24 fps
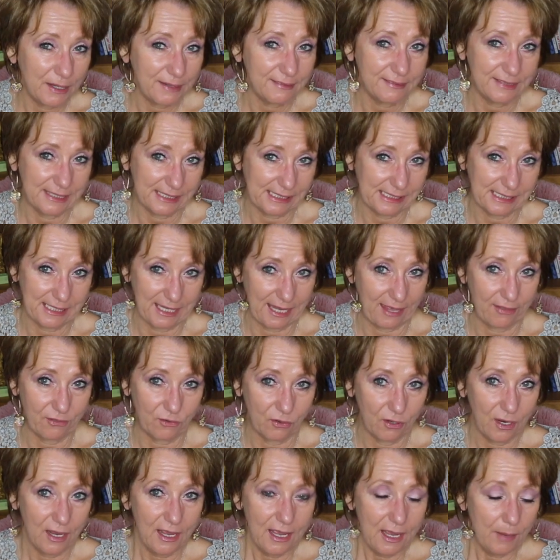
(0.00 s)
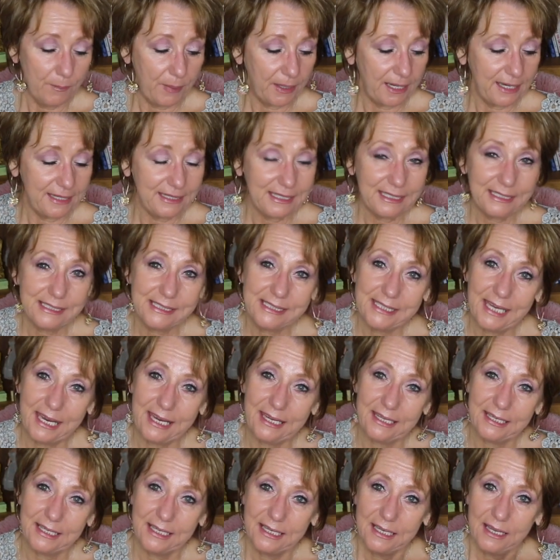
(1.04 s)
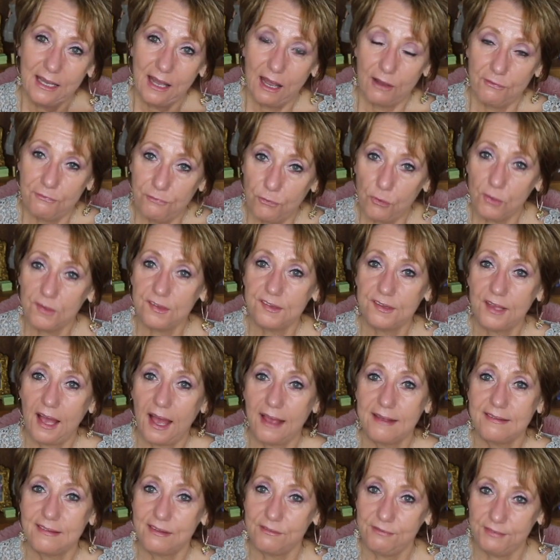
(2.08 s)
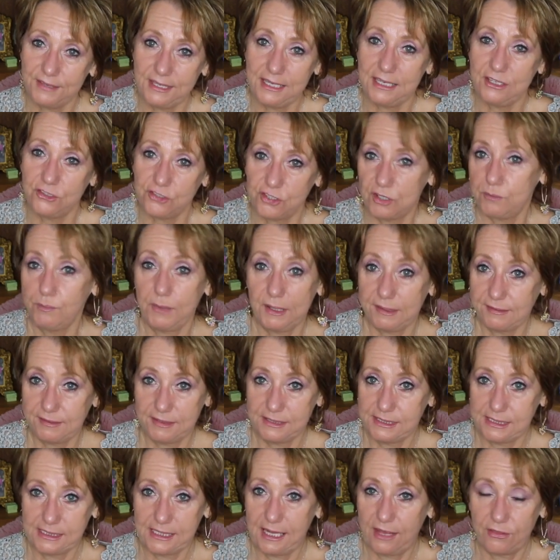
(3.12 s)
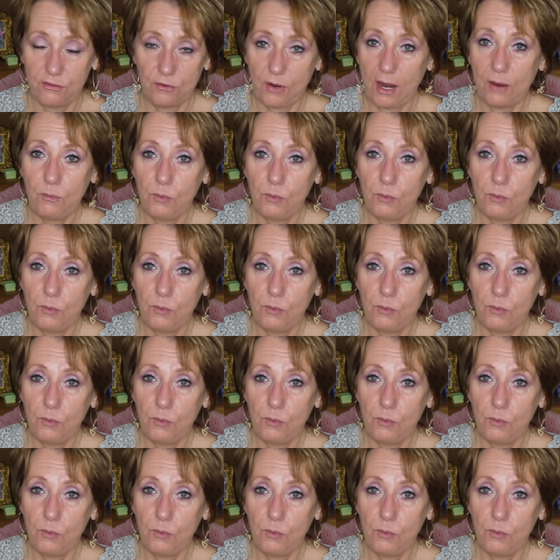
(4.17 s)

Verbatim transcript: mix it together. But I didn't take a full size of each and mix it together.